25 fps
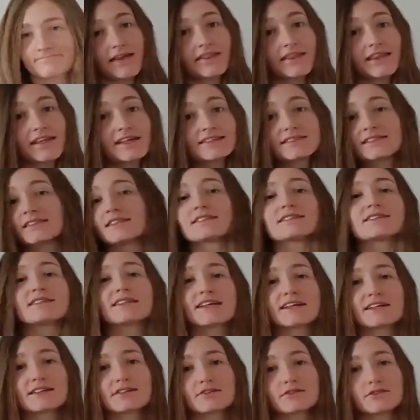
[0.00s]
And this is
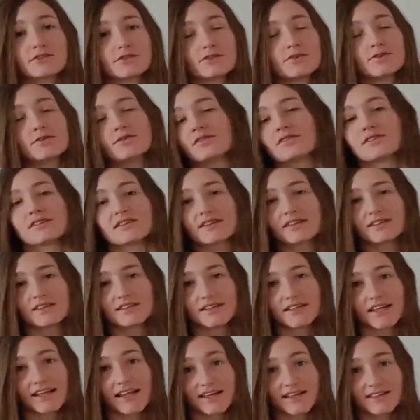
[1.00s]
linked to the
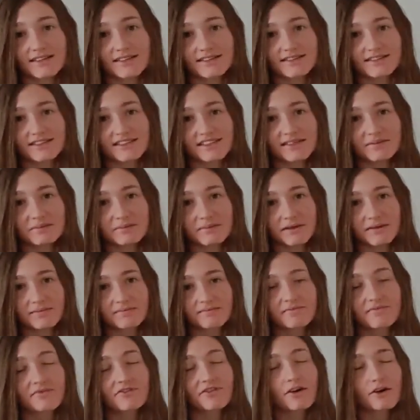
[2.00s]
next tip.
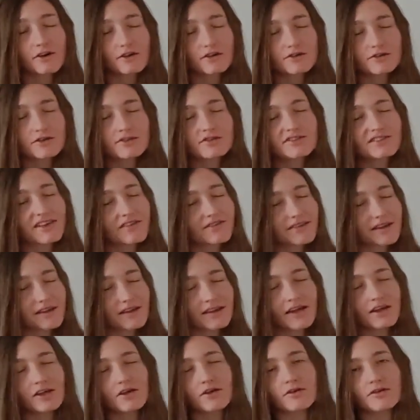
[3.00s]
Focus on
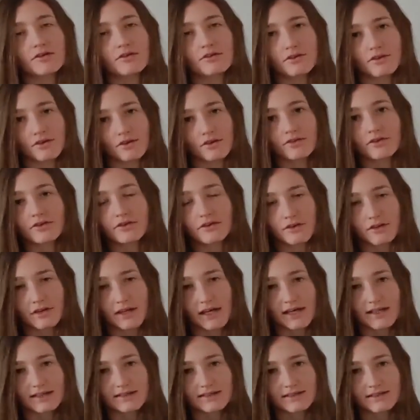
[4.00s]
something that you're not good
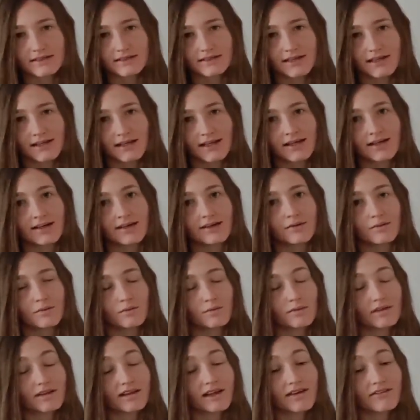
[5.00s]
at.
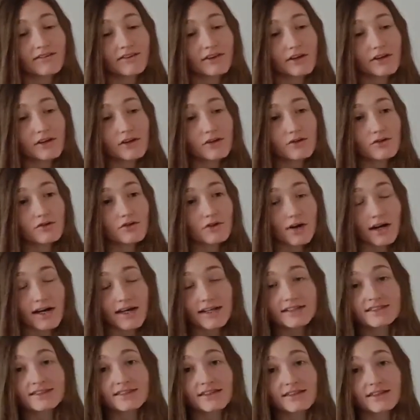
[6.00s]
Whenever you
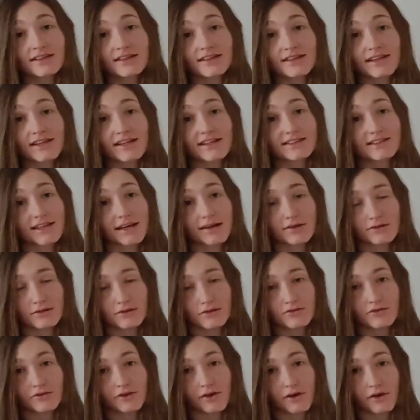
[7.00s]
try something that is
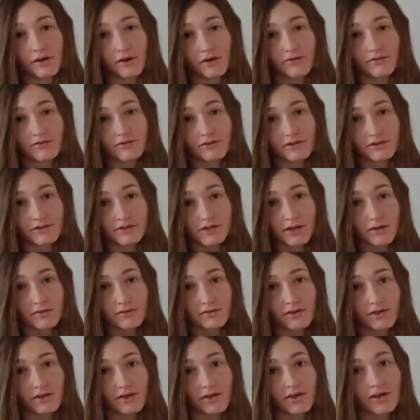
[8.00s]
out of your comfort
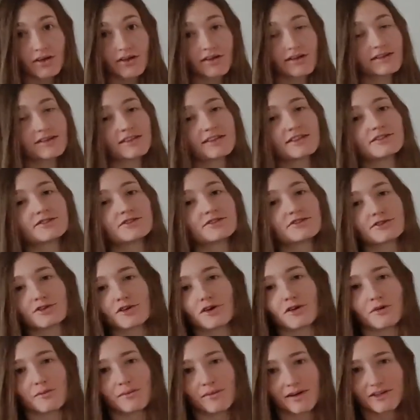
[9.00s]
zone, you're learning
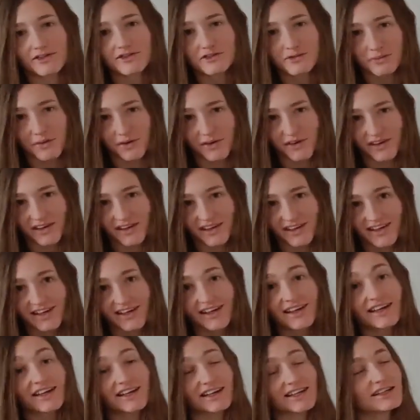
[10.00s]
so much more.
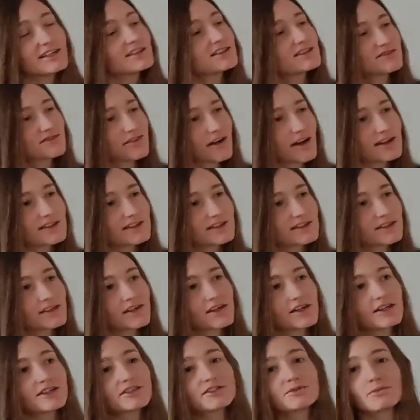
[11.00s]
It's
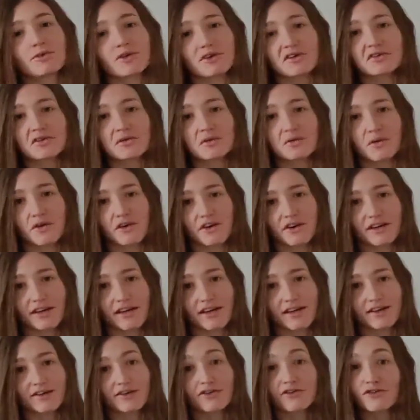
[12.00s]
faster, it's more rewarding.